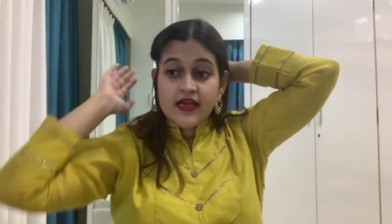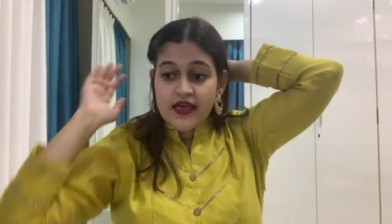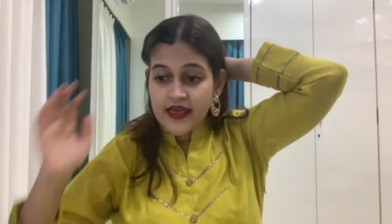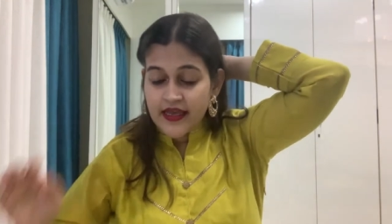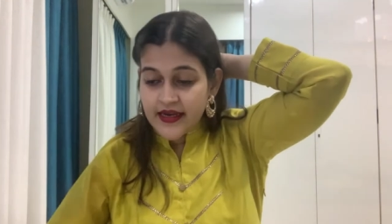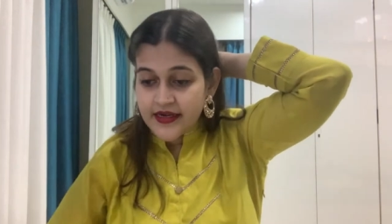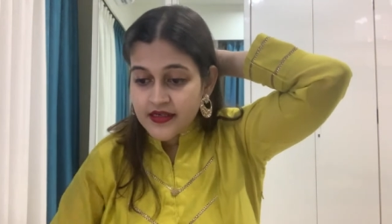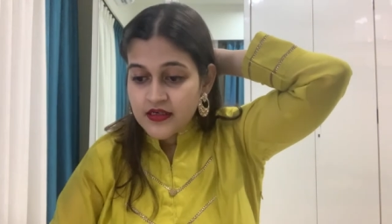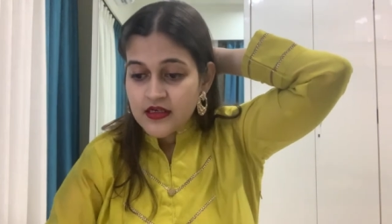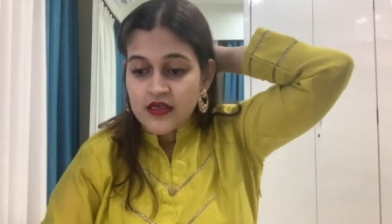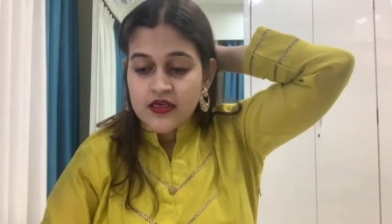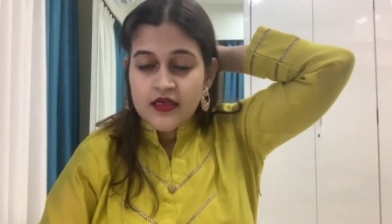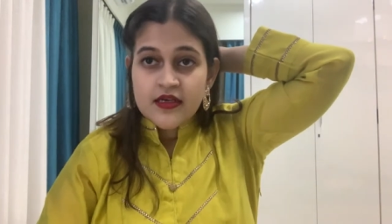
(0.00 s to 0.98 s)
and
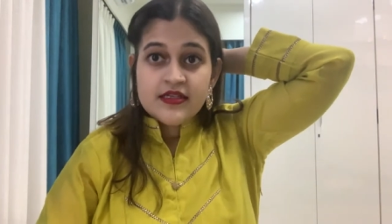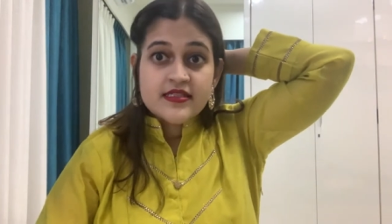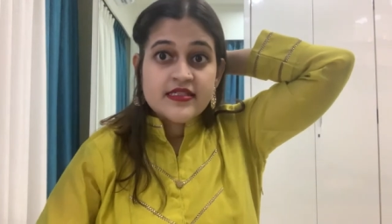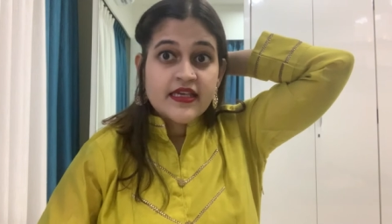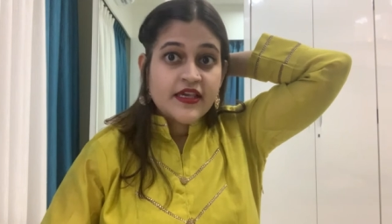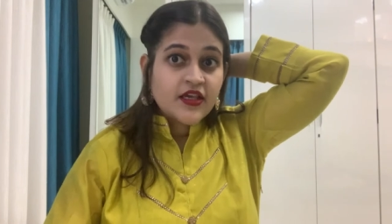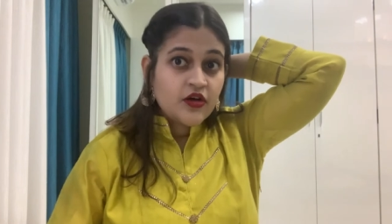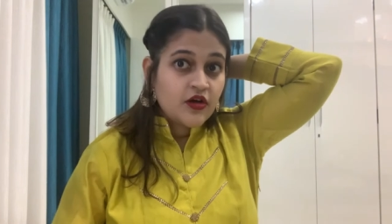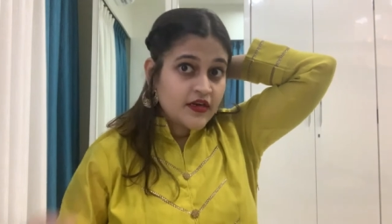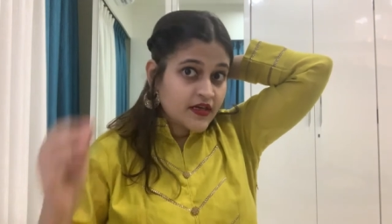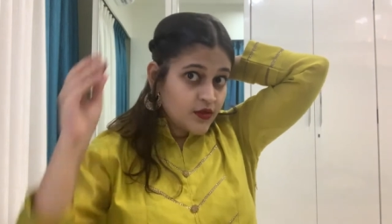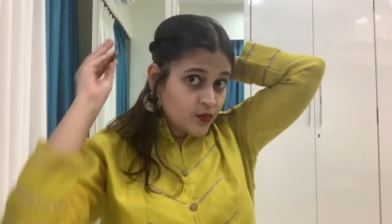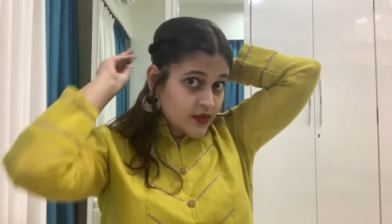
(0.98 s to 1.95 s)

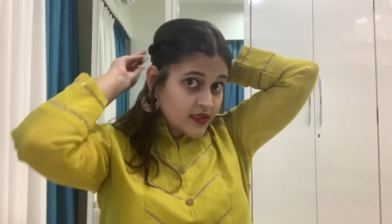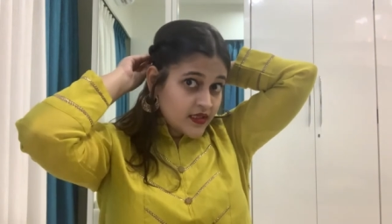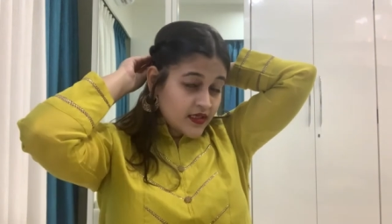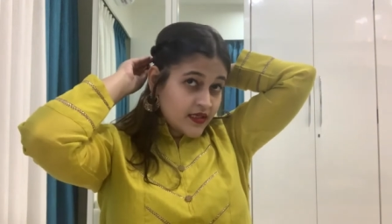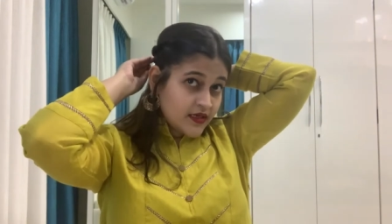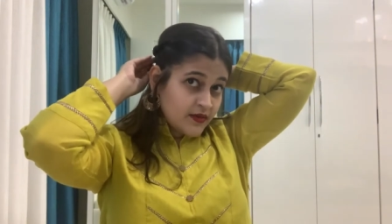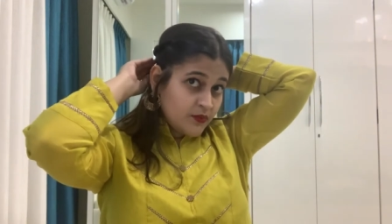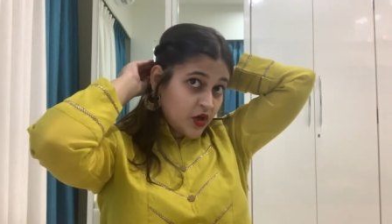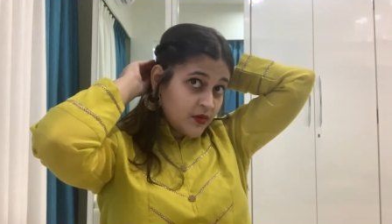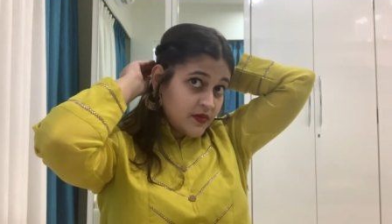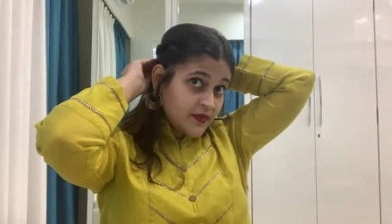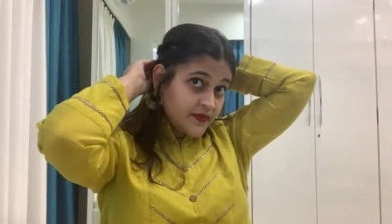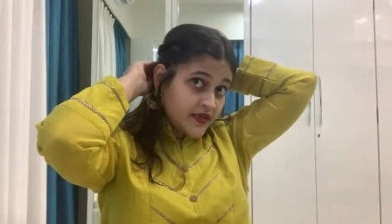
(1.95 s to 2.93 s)
secure it with
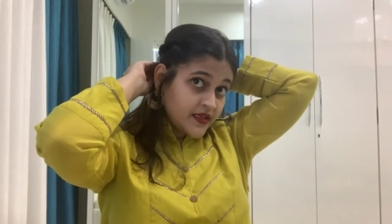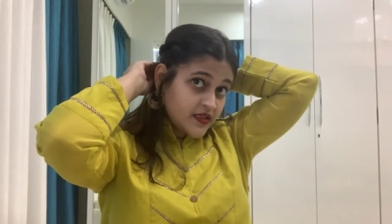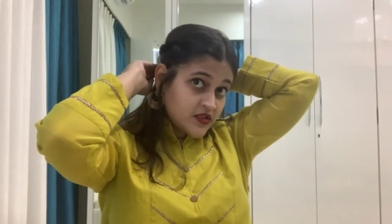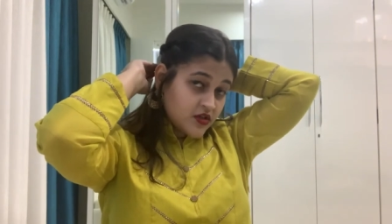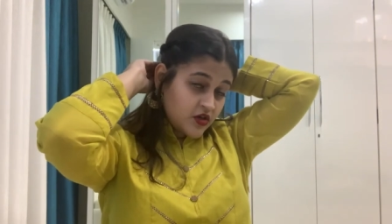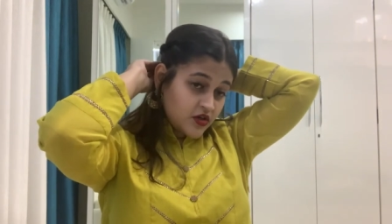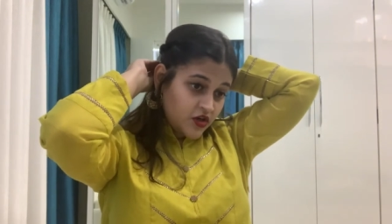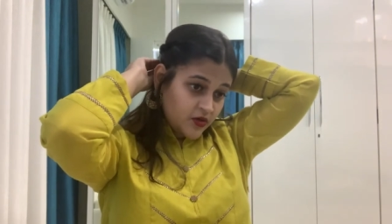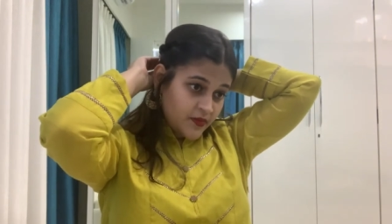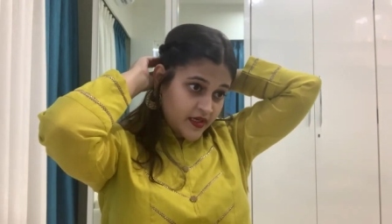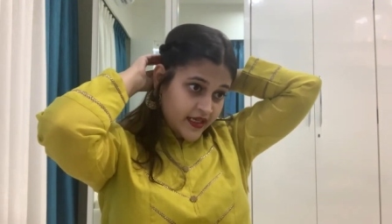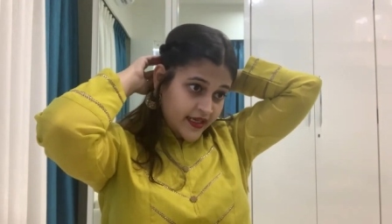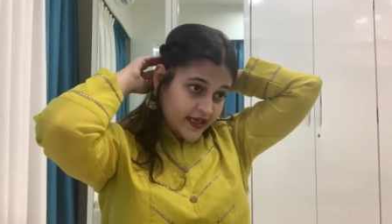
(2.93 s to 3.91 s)
bobby pins or
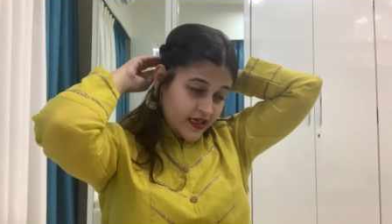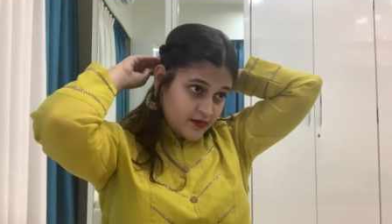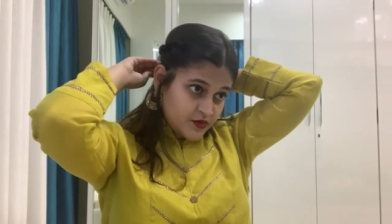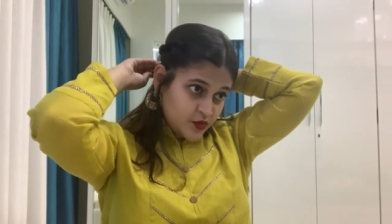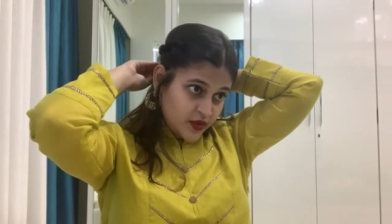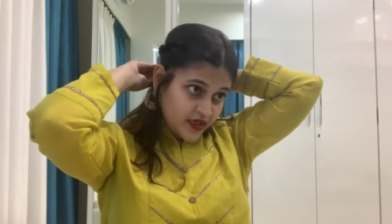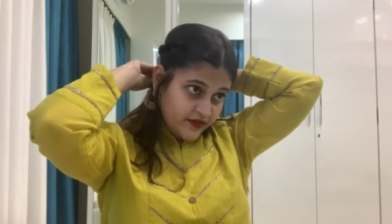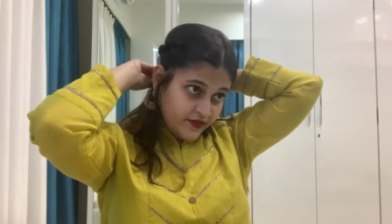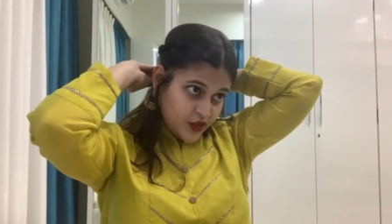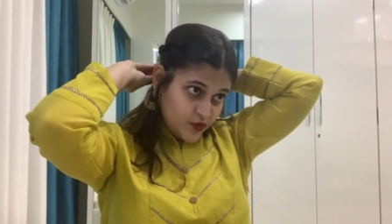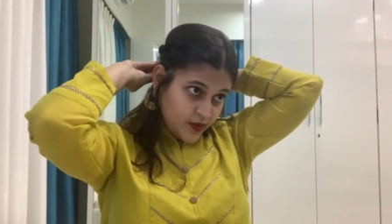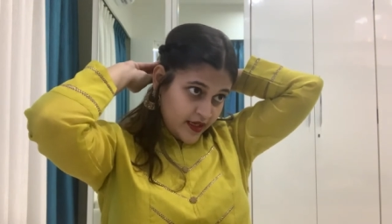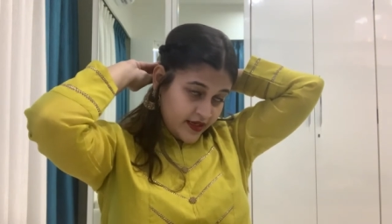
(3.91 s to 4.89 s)
normal hair clips, whatever
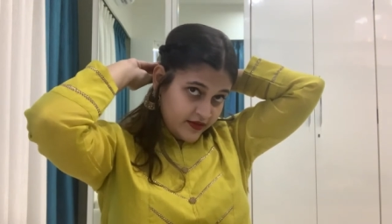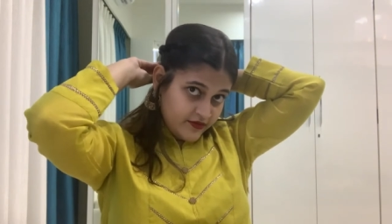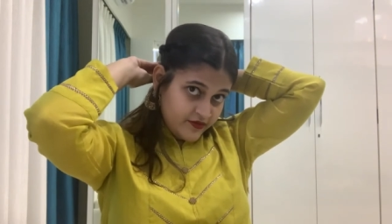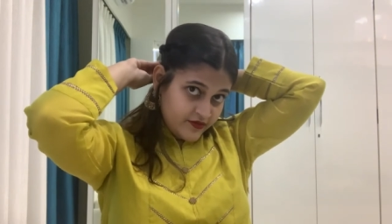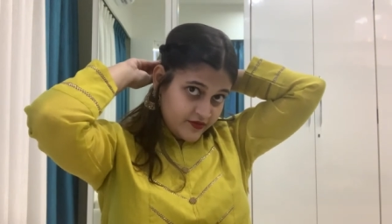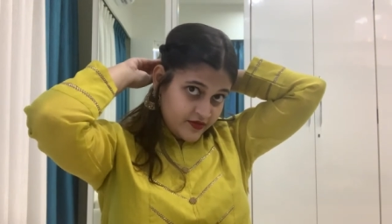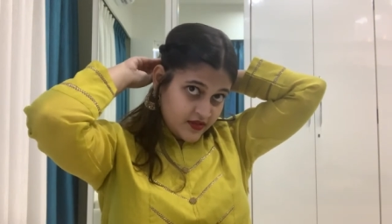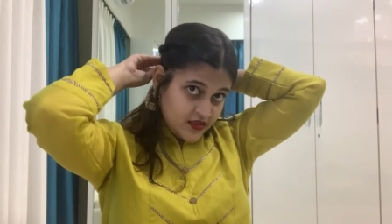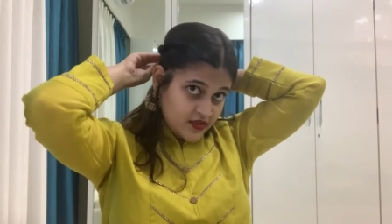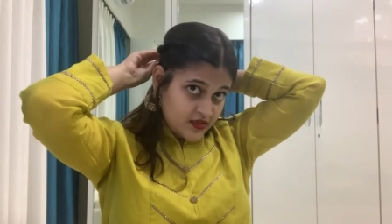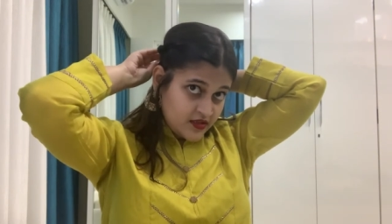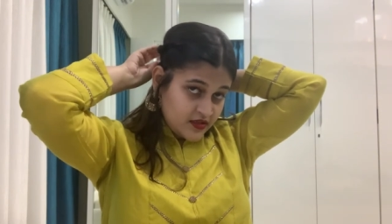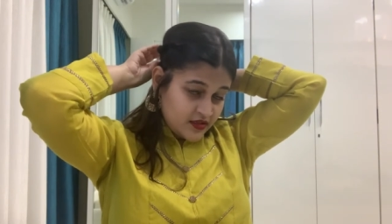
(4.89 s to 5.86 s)
you have.
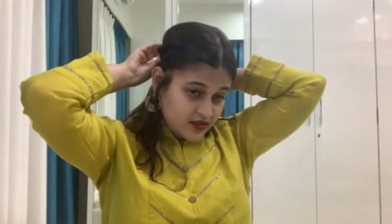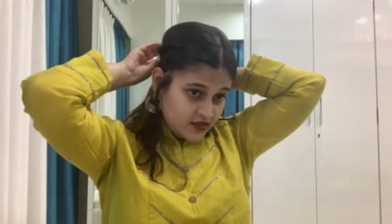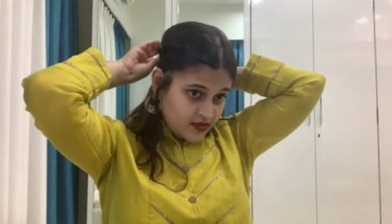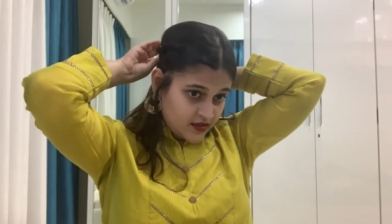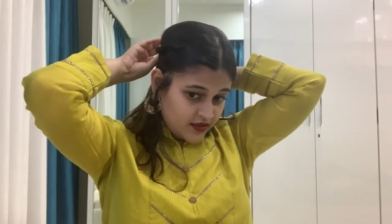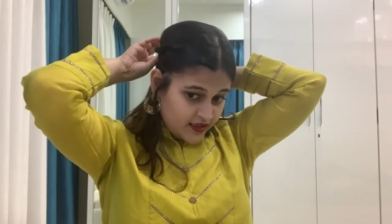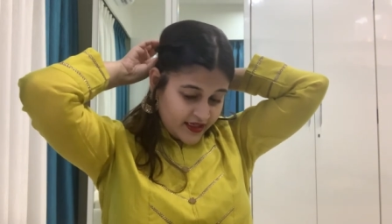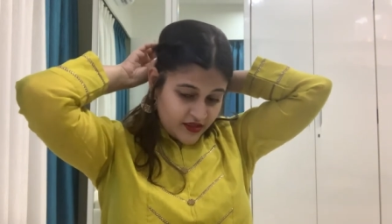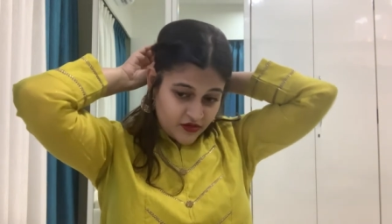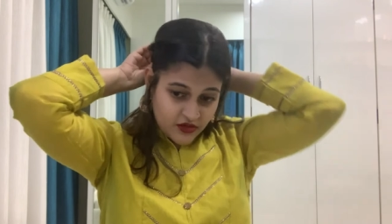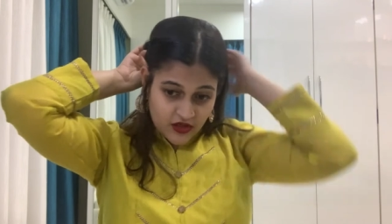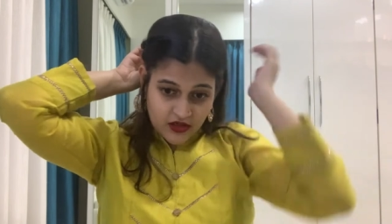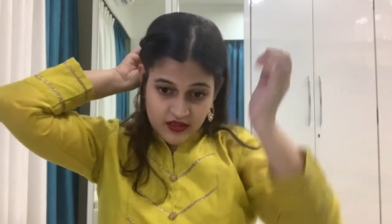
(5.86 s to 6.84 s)
I
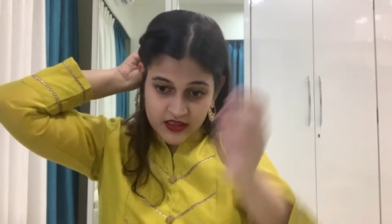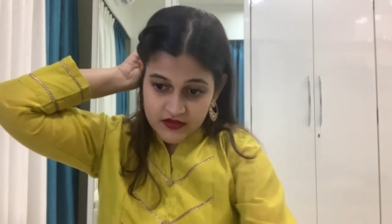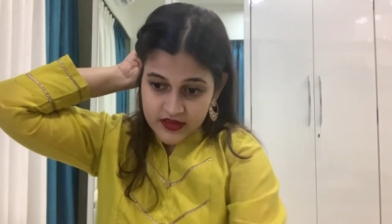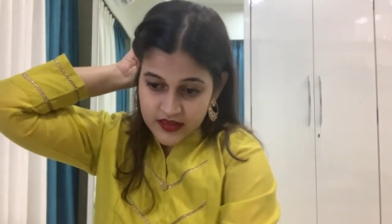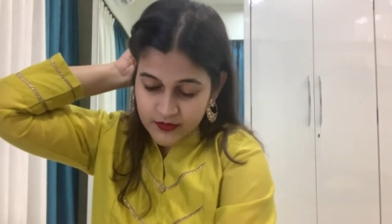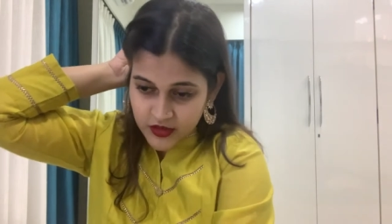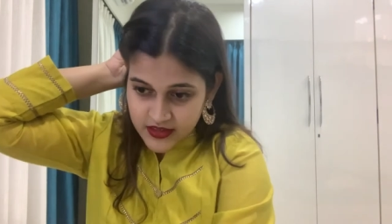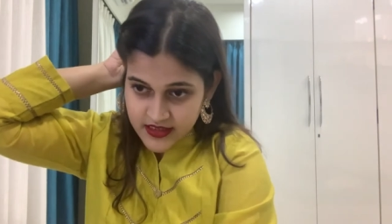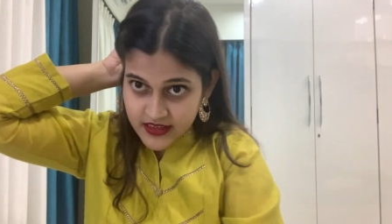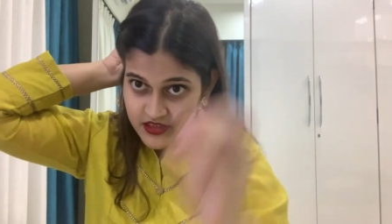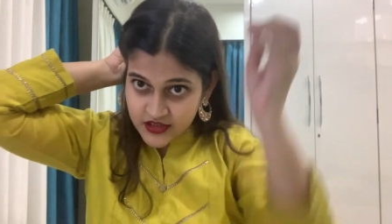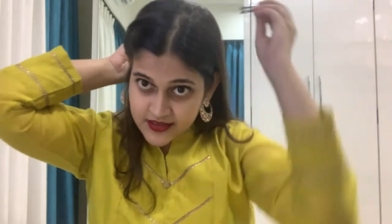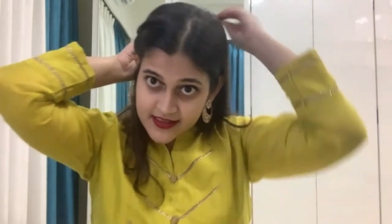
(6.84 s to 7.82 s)
know lockdown hai, bahut
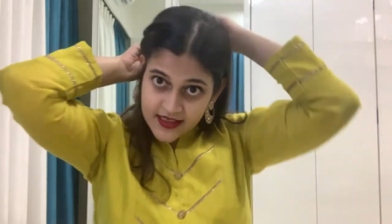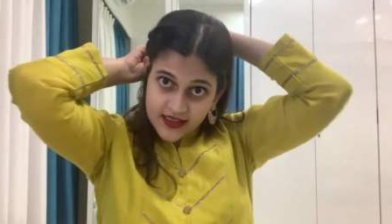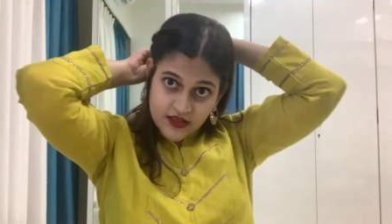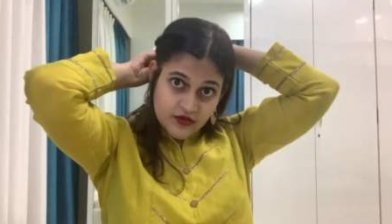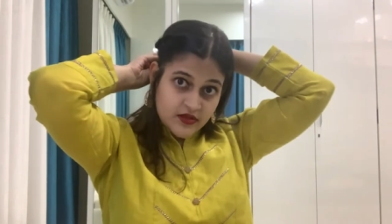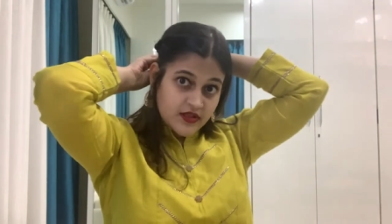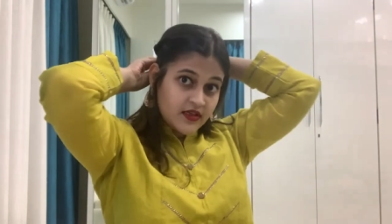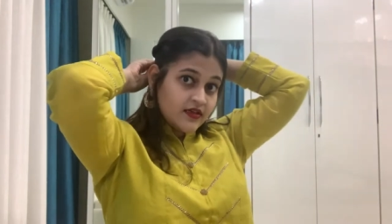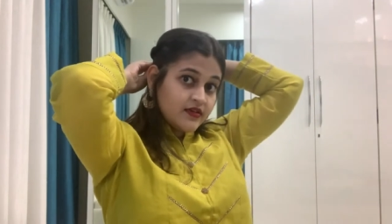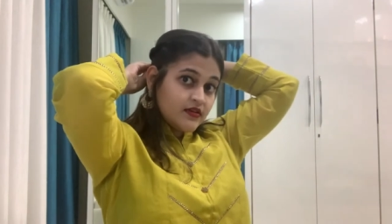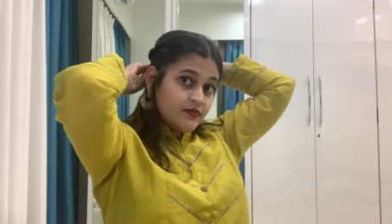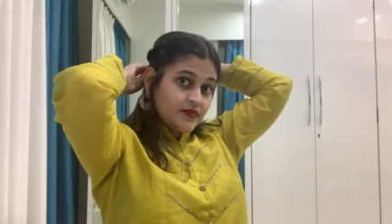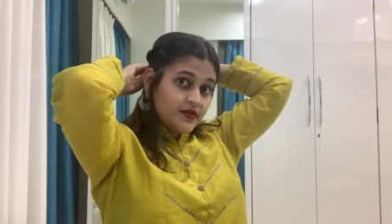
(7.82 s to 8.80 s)
sari cheeze nahi hoti
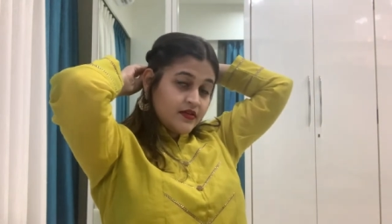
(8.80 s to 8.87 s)
hai ghar.